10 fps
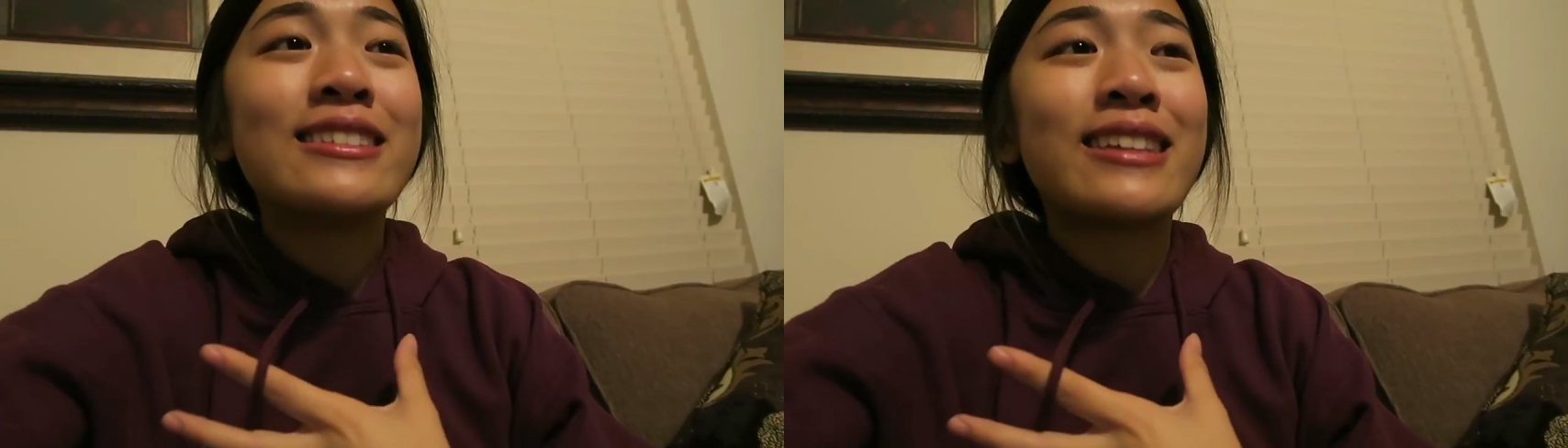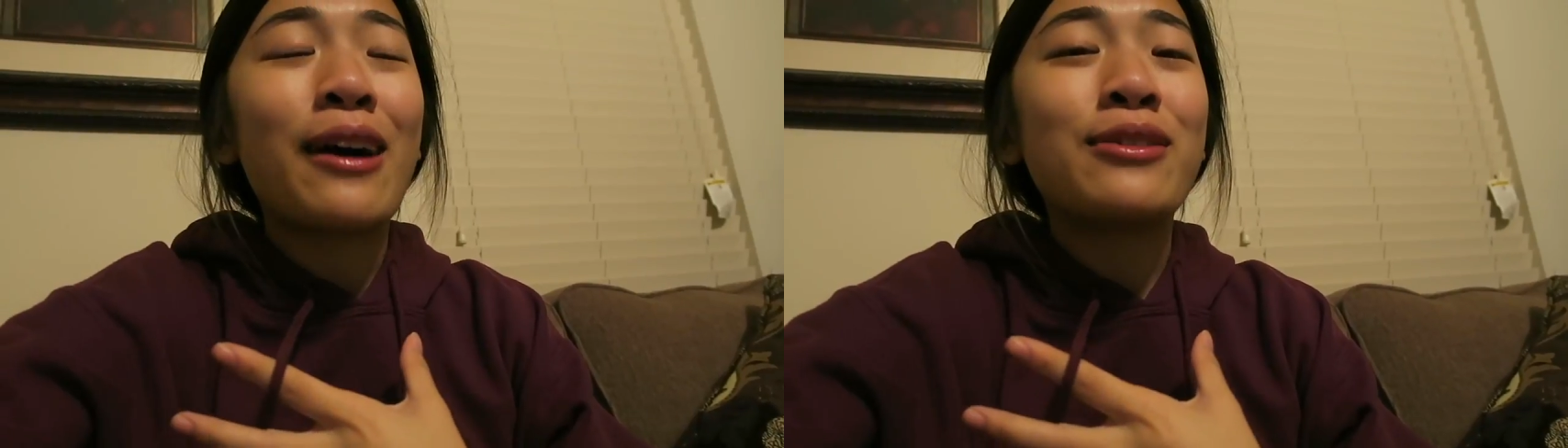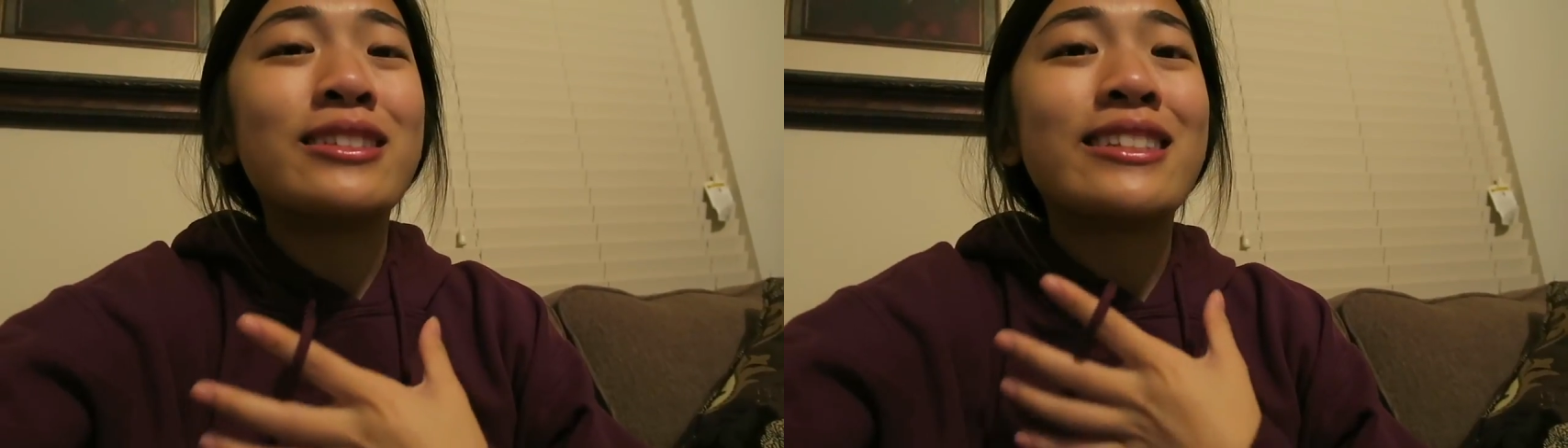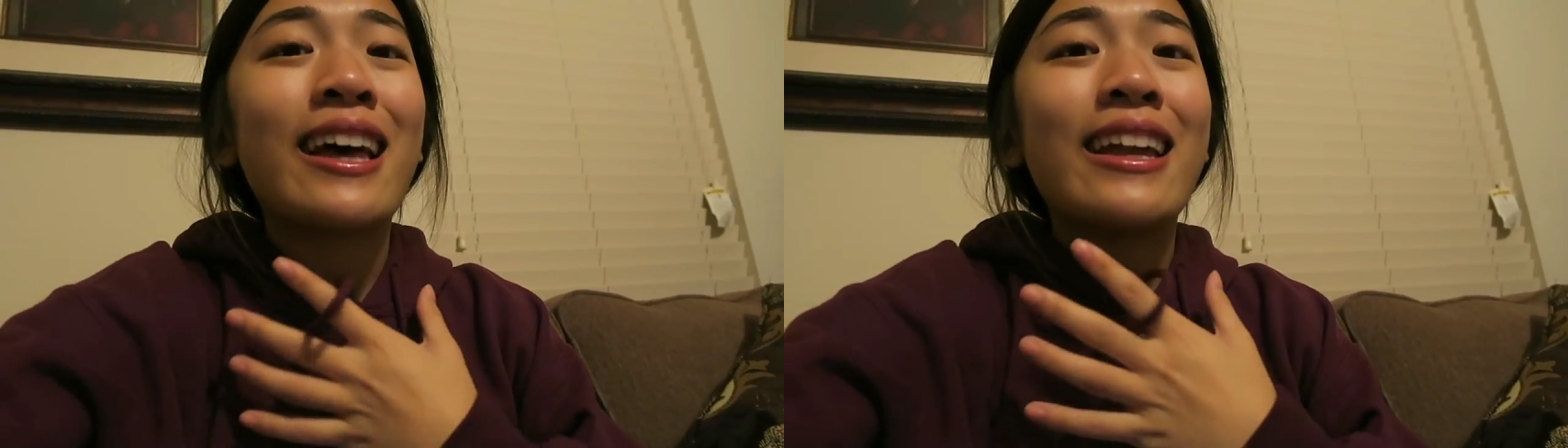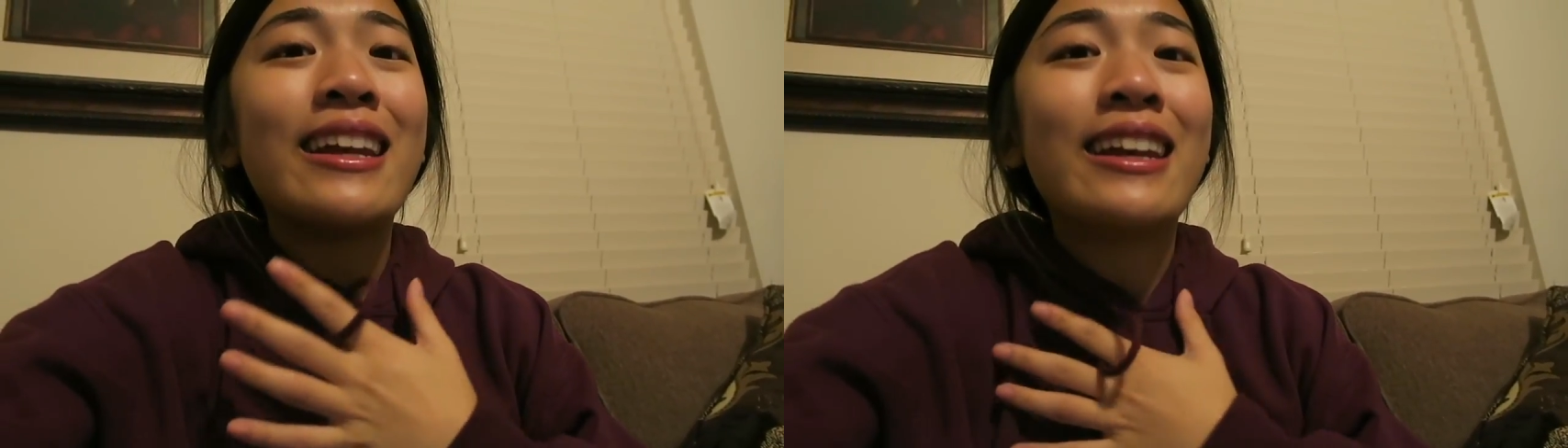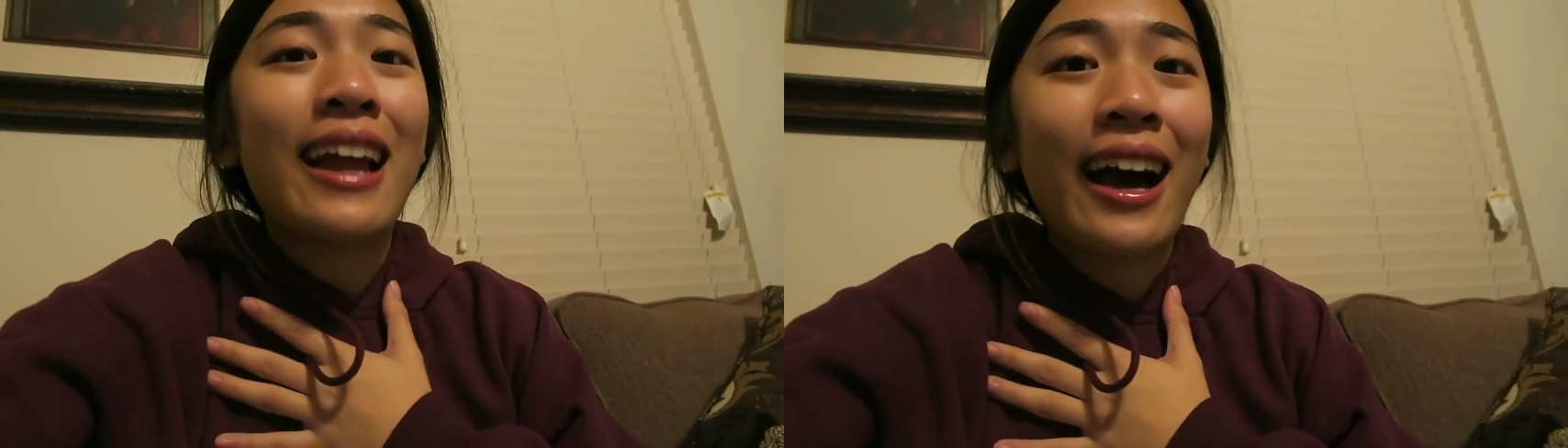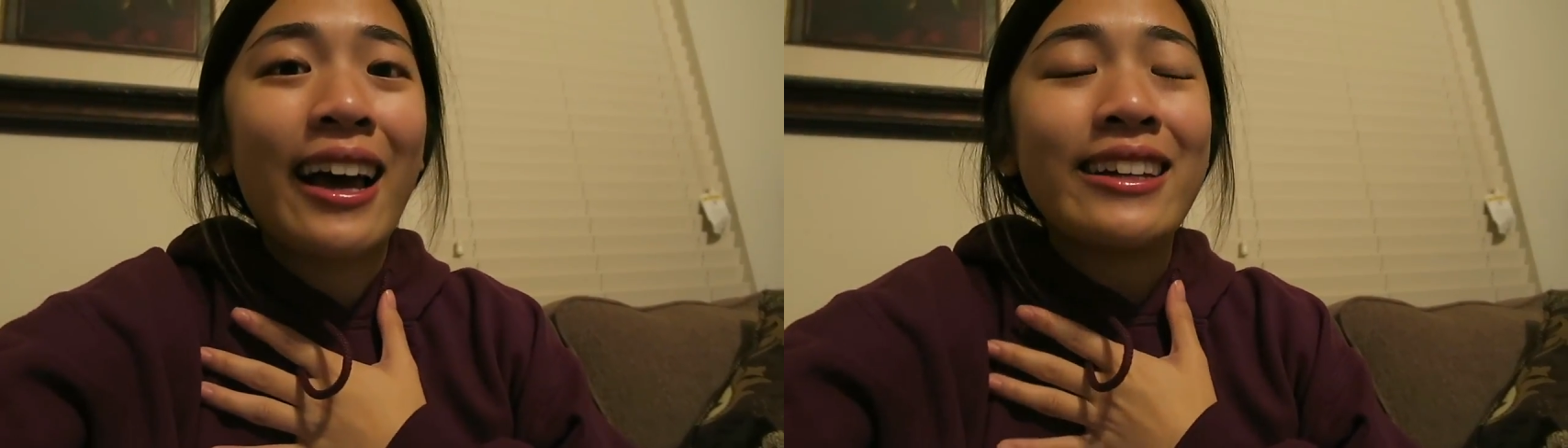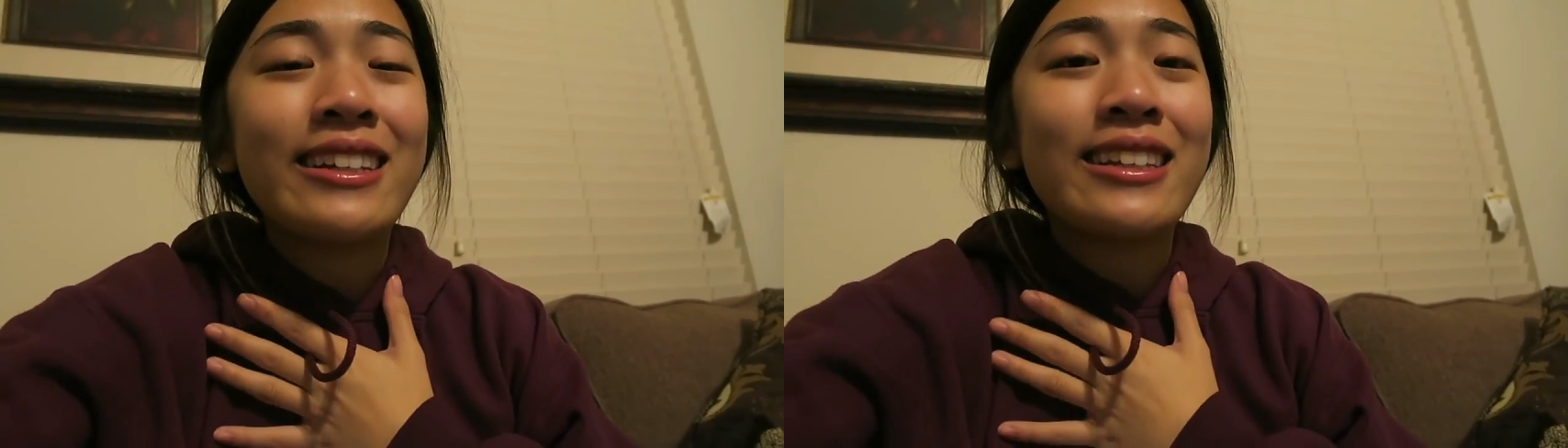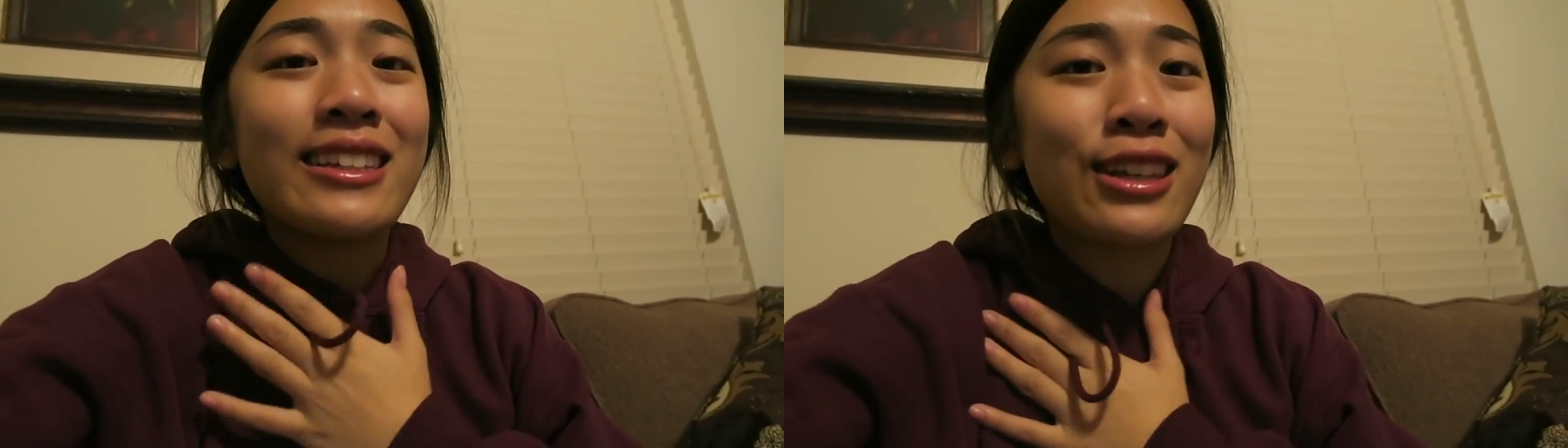since I was nine